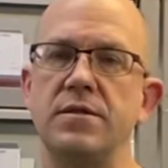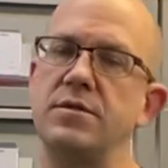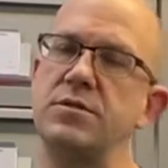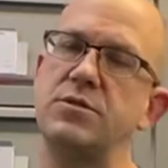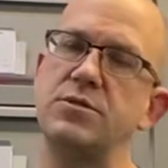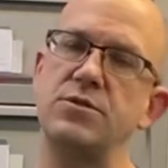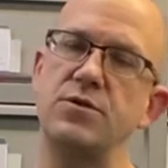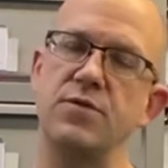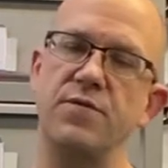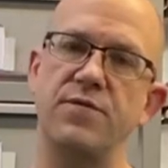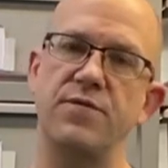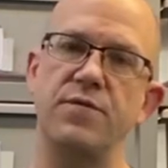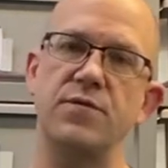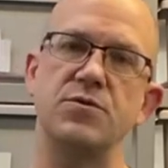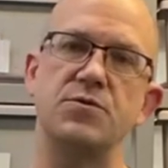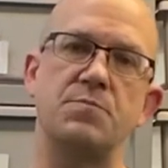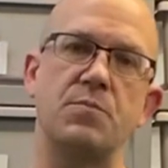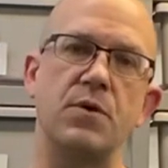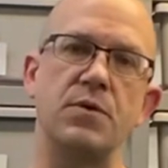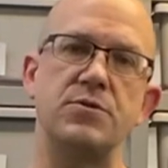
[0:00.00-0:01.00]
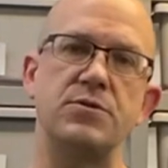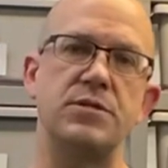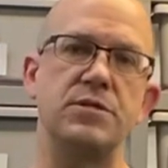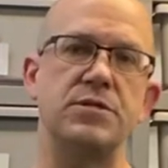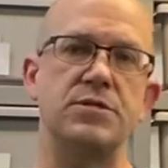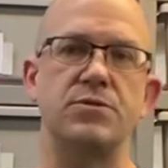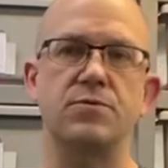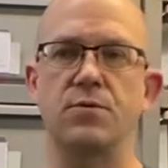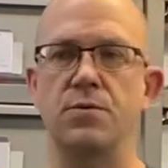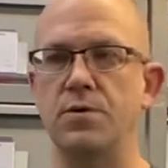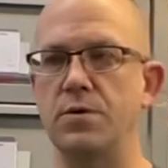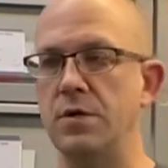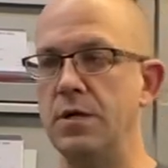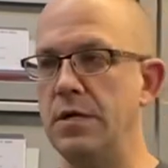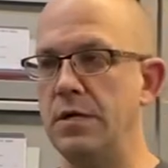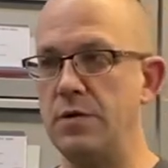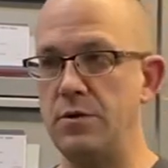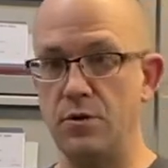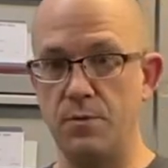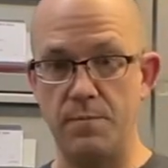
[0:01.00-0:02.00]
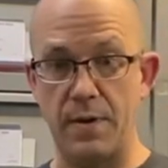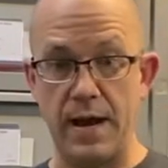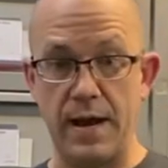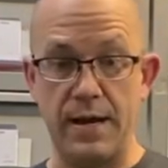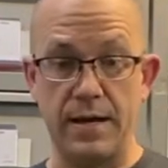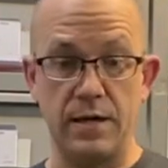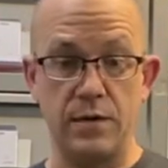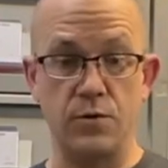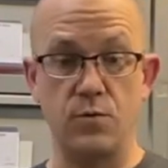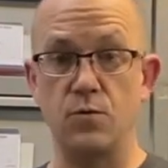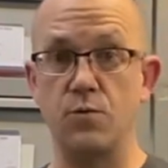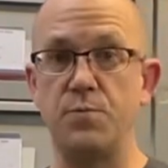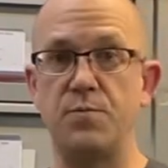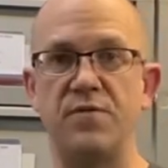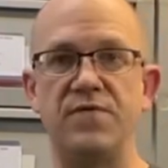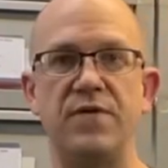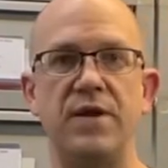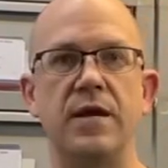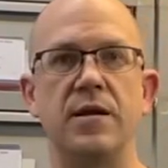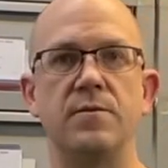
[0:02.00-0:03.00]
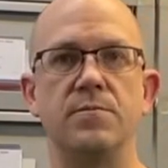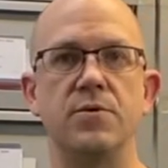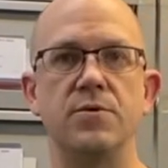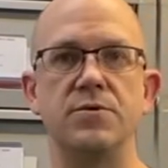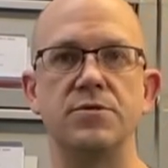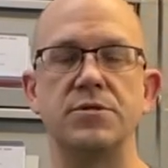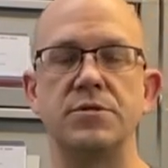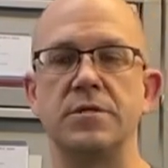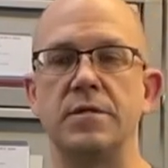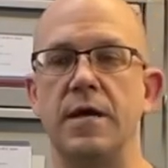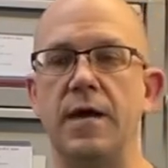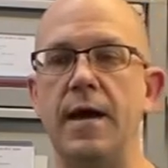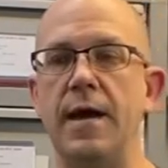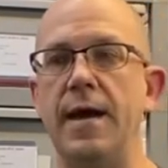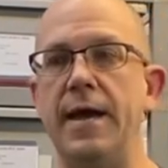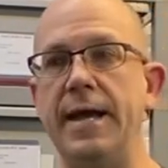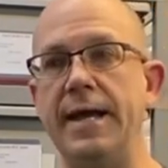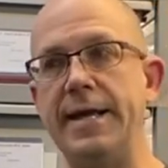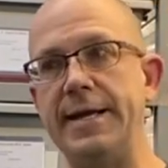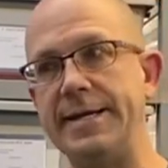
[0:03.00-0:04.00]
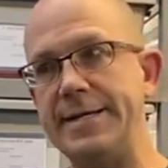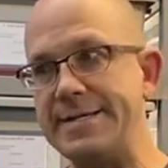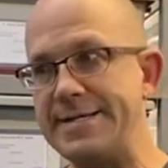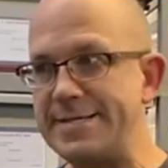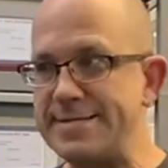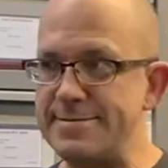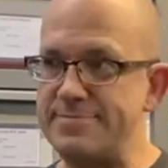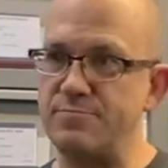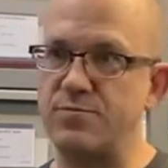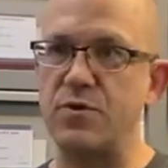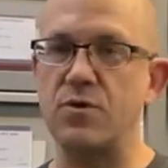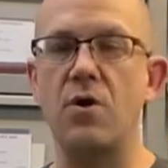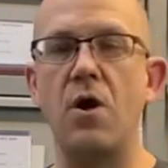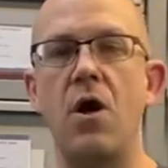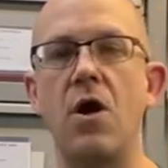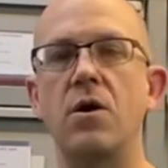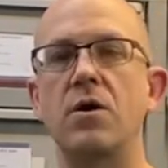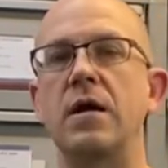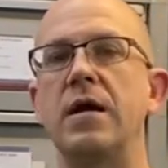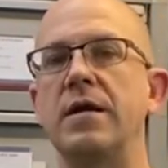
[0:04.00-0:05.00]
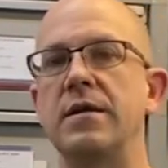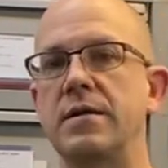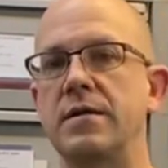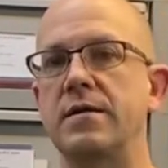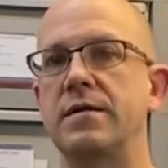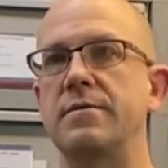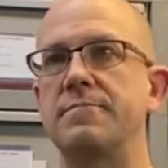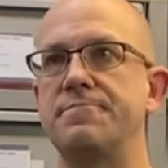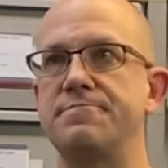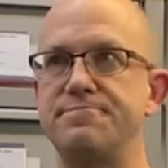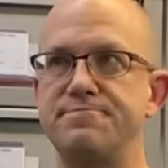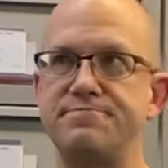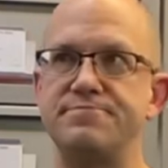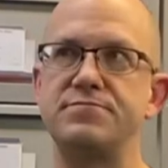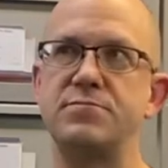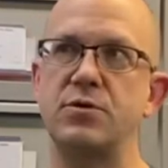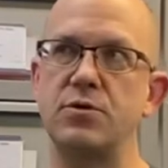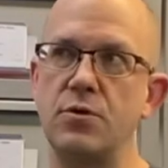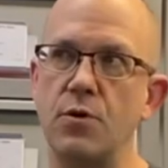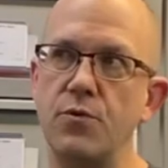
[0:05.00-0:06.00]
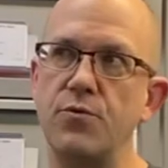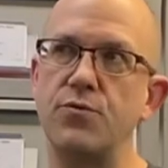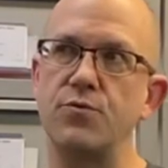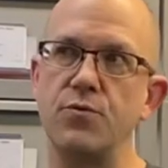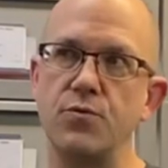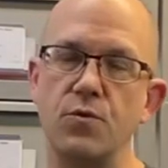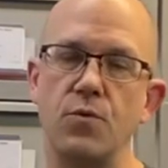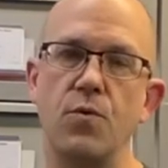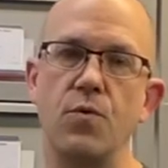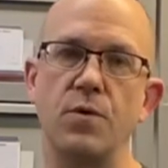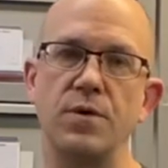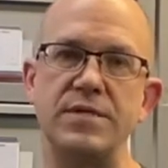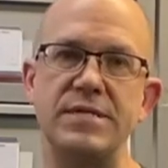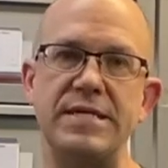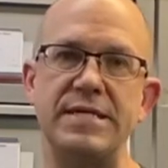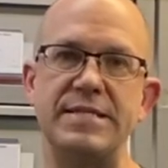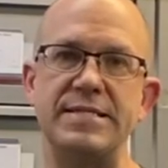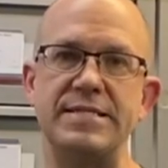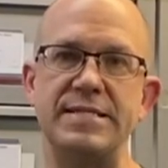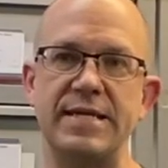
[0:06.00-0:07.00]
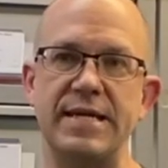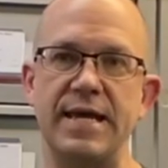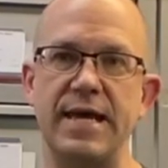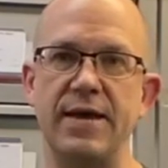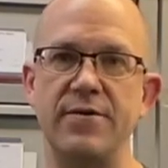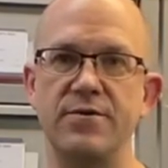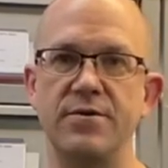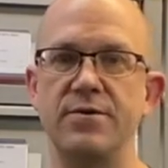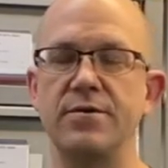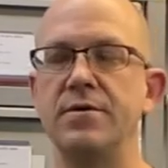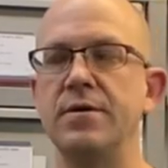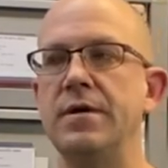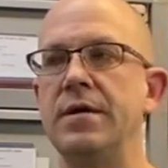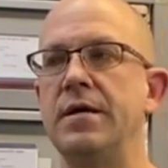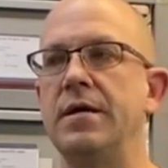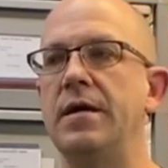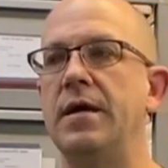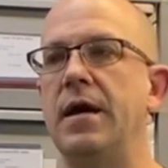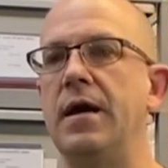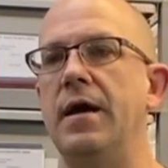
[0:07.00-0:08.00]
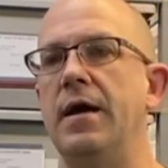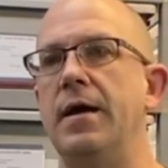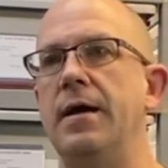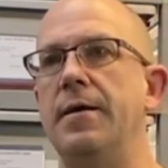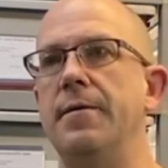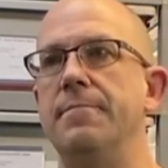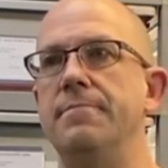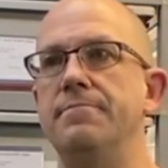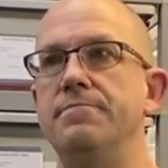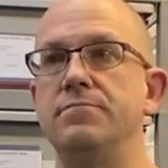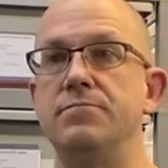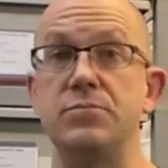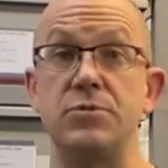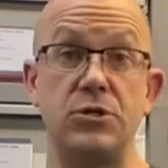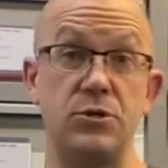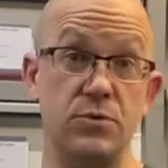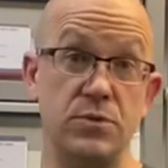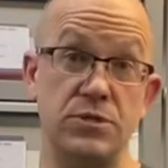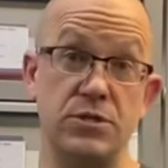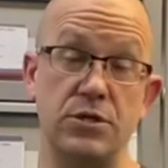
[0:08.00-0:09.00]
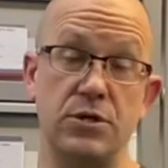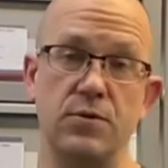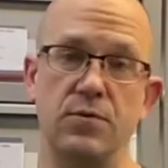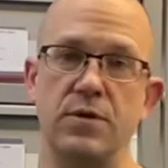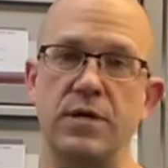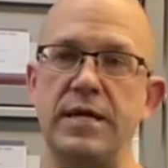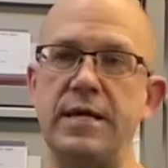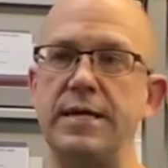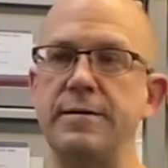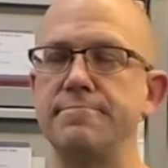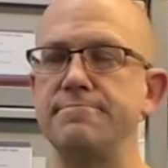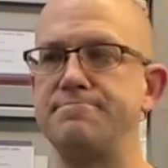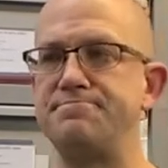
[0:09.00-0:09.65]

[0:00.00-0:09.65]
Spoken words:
this is your first purchase or you're buying a group of animals, they're all kind of go through quarantine together to a degree,